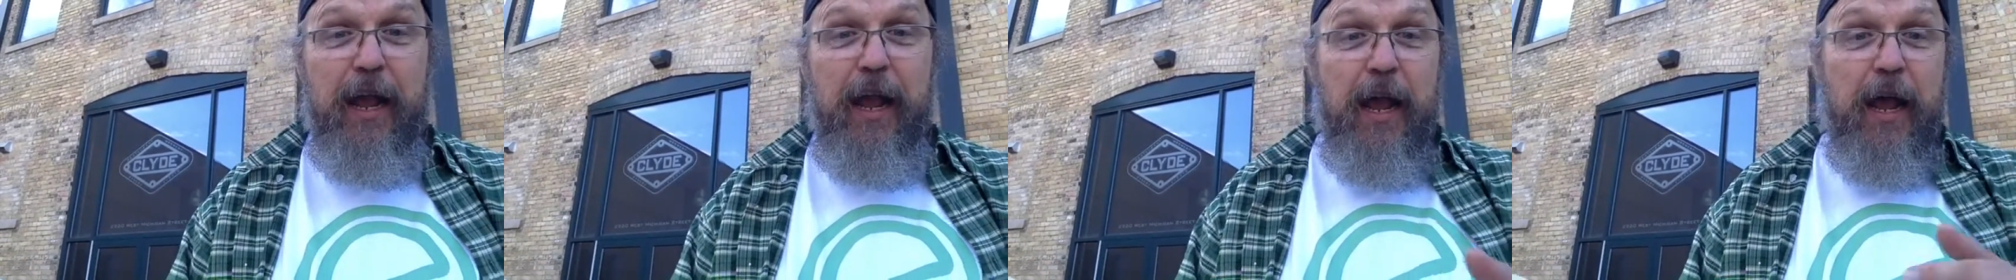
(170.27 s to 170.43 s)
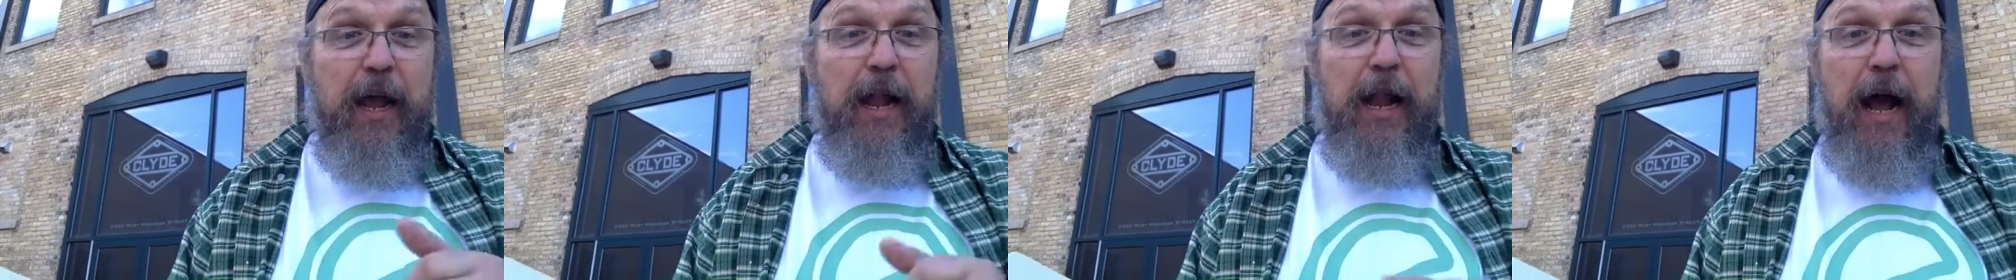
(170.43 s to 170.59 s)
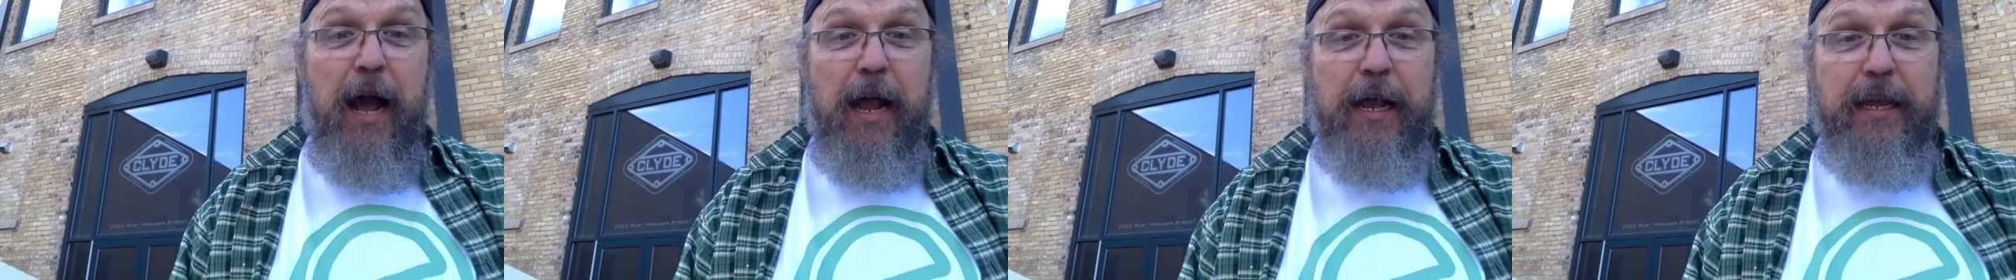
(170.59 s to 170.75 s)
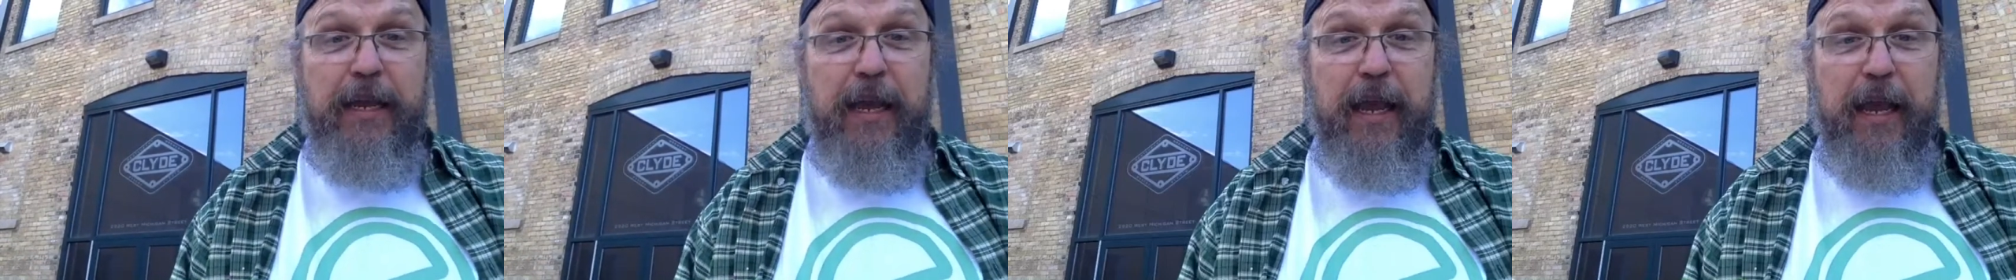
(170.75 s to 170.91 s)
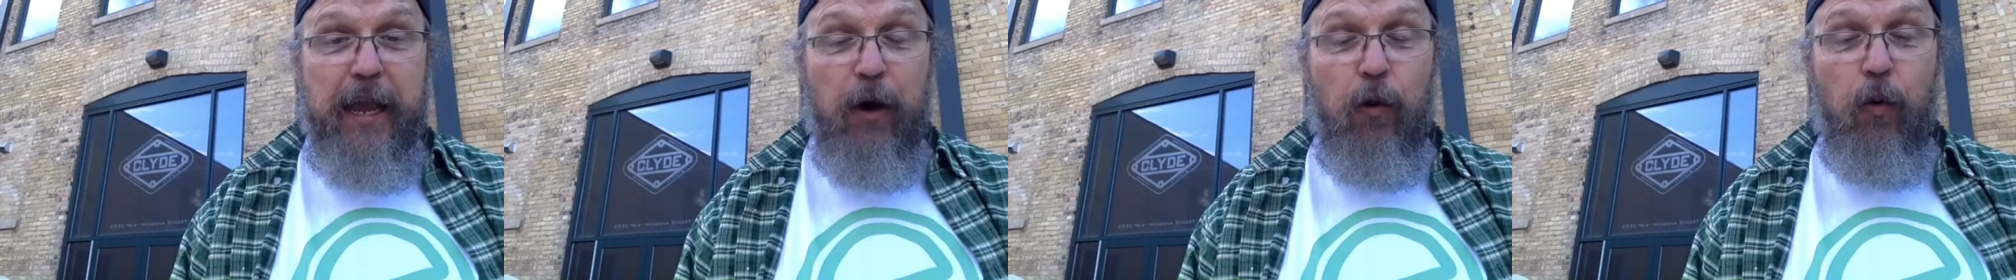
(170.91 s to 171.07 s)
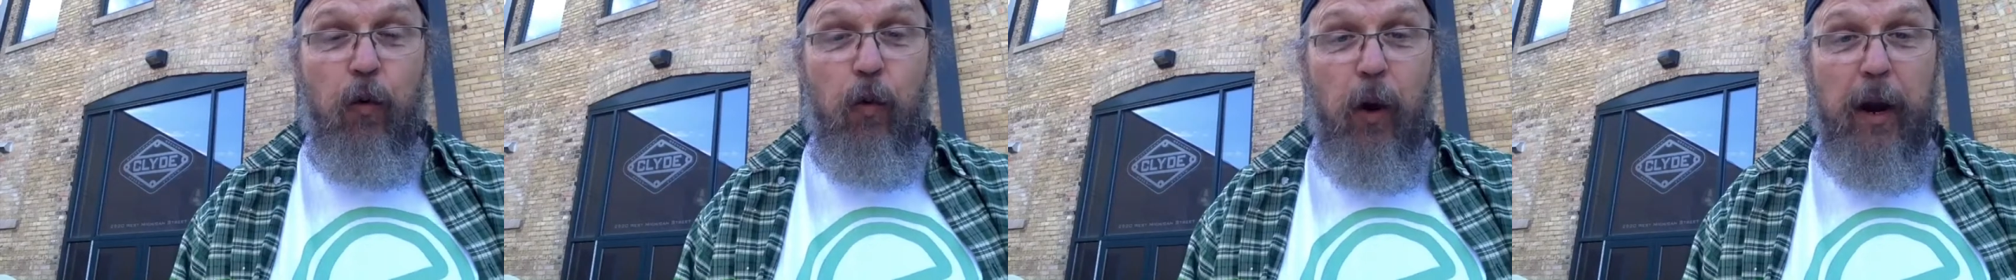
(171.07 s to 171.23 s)
And I
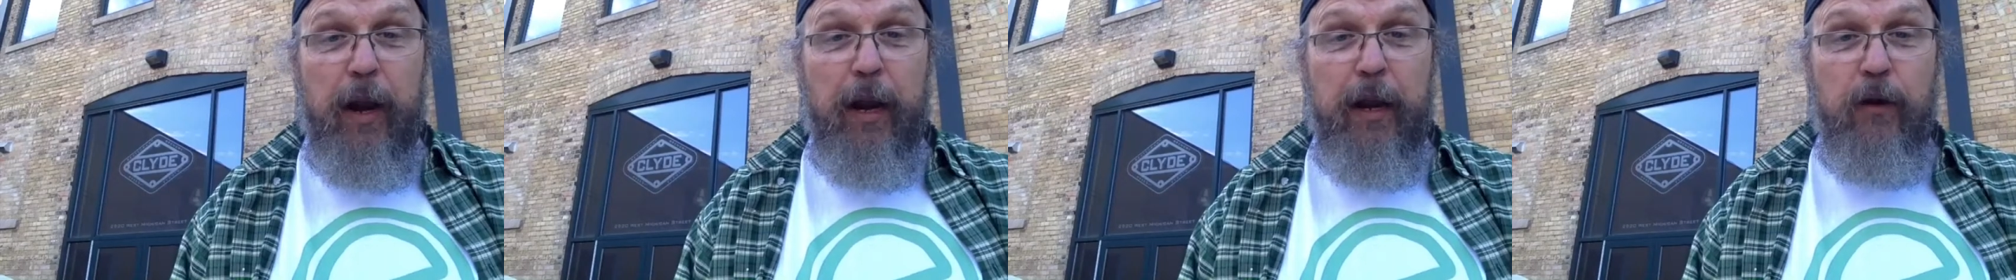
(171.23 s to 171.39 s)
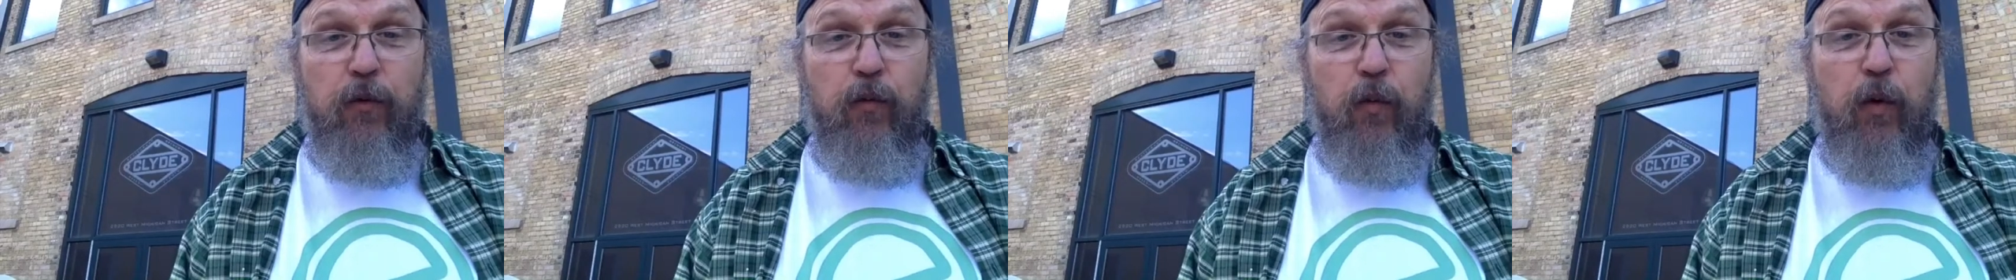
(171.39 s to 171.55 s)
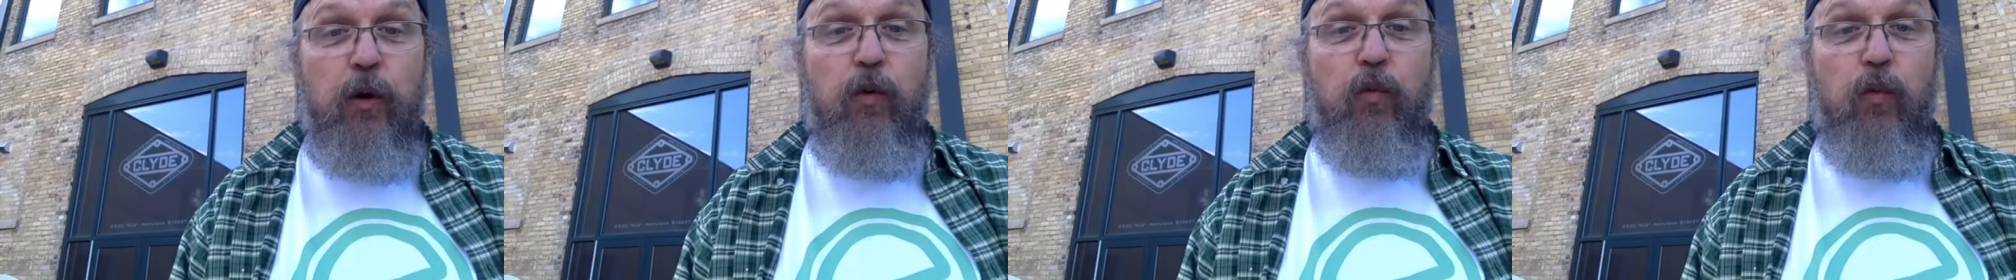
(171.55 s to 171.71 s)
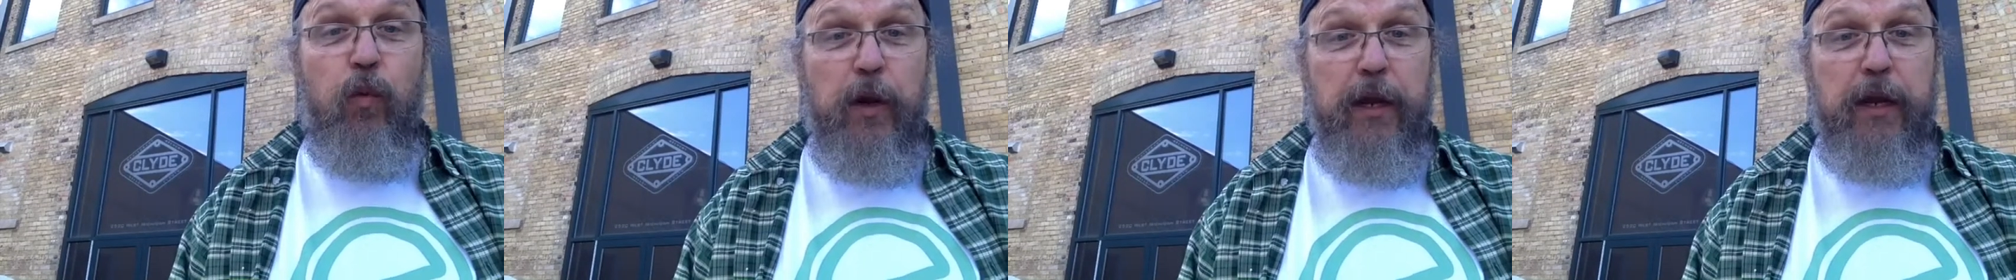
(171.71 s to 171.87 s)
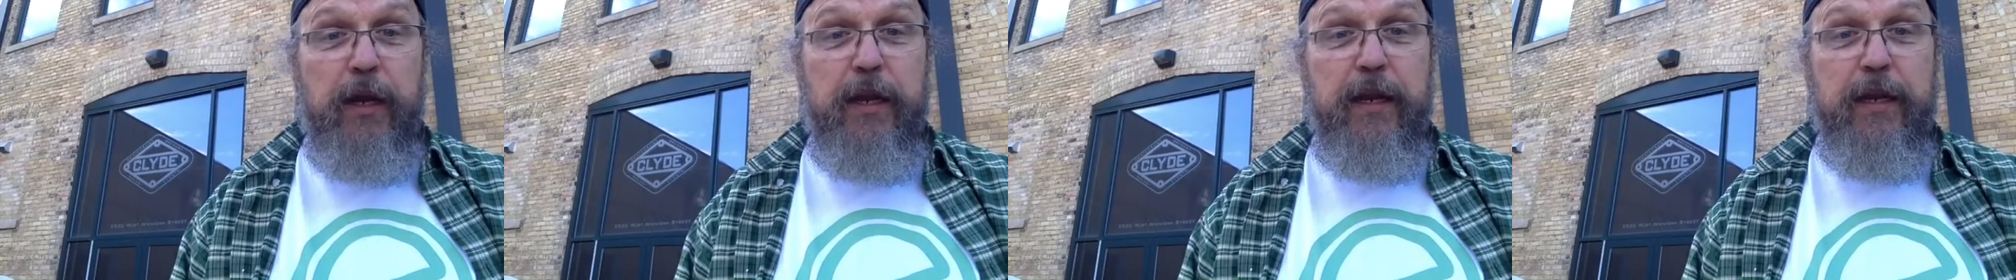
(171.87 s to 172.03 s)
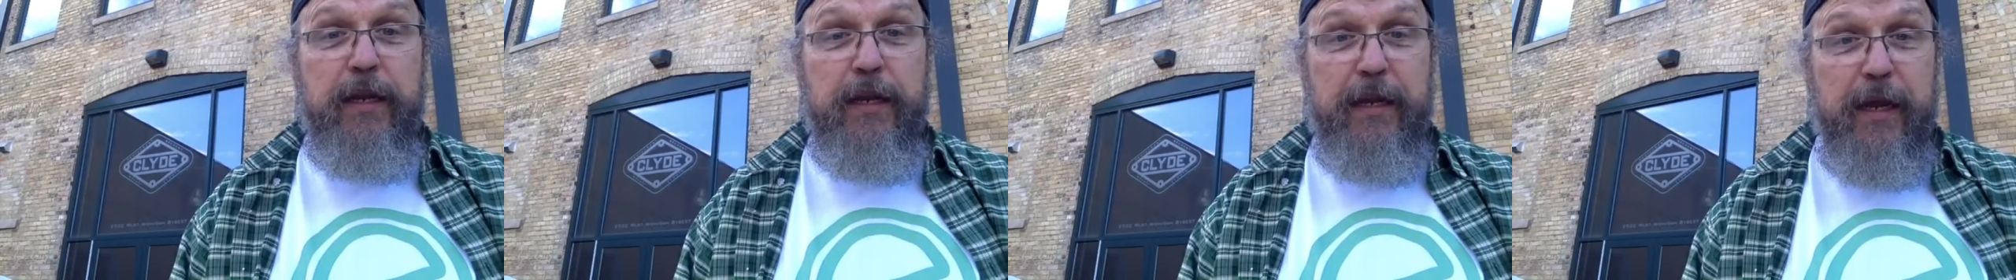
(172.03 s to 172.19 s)
can't wait when we
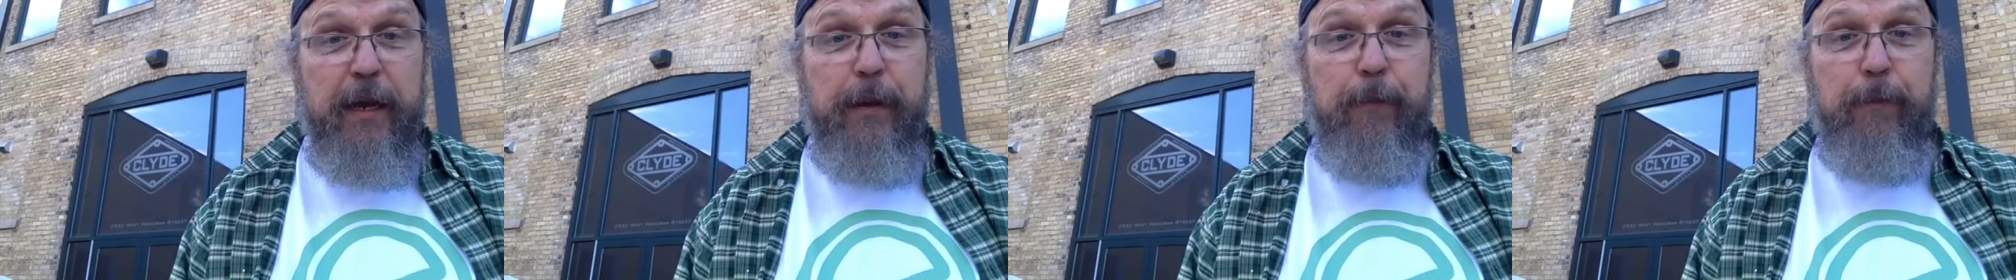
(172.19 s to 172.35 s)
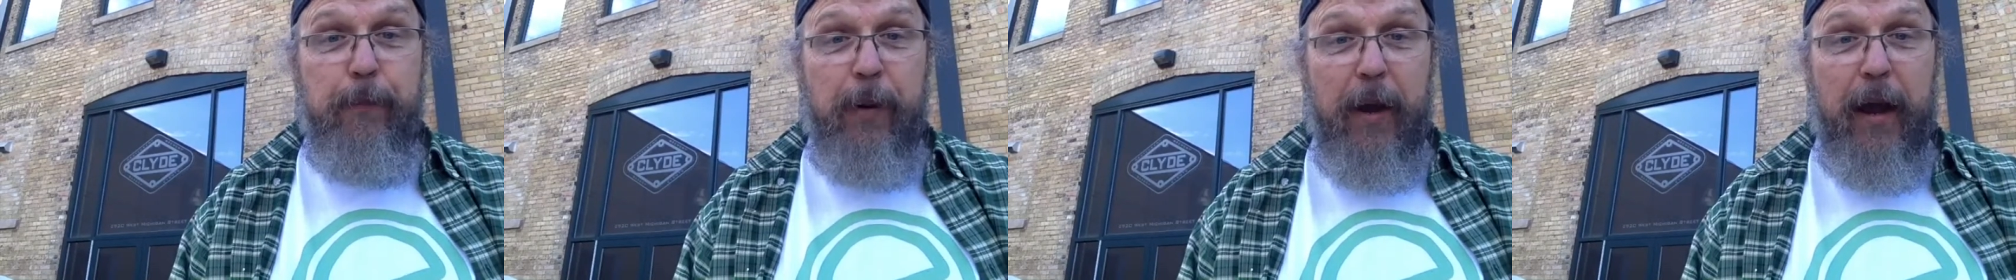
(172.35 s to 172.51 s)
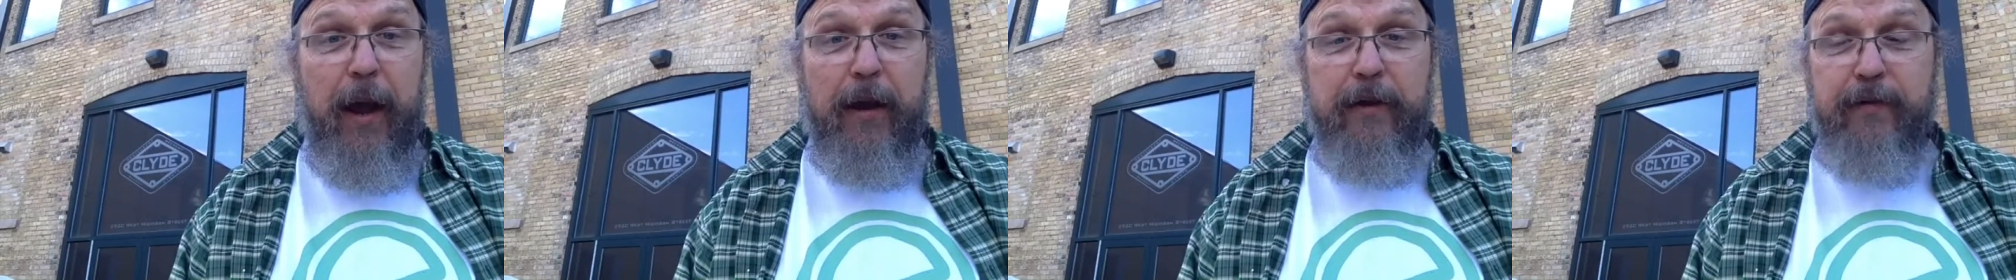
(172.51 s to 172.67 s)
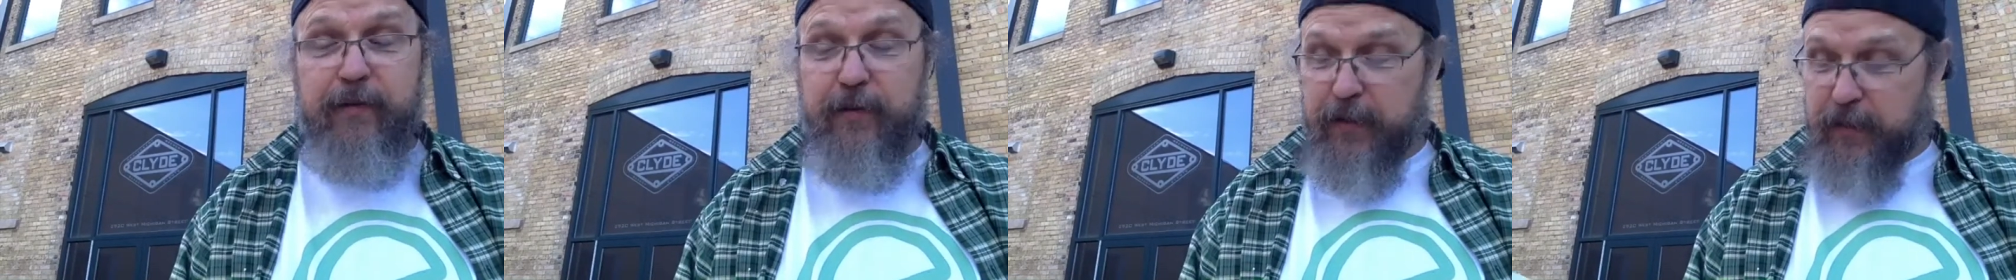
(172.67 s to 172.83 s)
can get back